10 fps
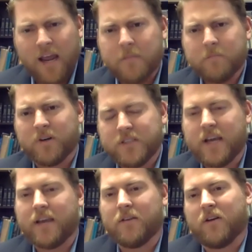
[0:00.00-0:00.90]
And in
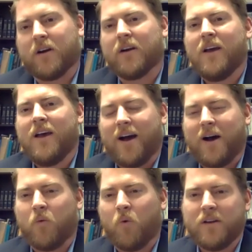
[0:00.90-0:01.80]
particular,
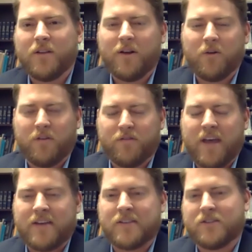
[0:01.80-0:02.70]
one little
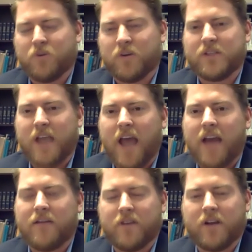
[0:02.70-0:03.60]
event towards the
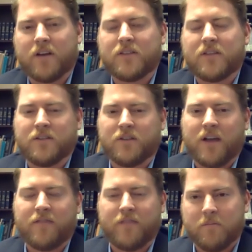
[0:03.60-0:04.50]
end of Augustine's
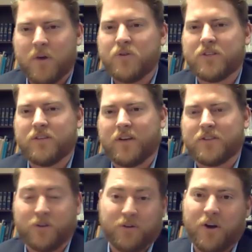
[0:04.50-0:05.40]
life that most of
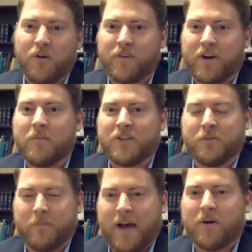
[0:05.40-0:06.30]
us don't know very
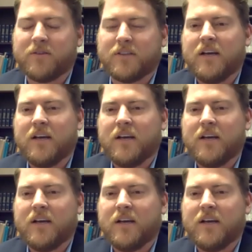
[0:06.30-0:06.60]
much about.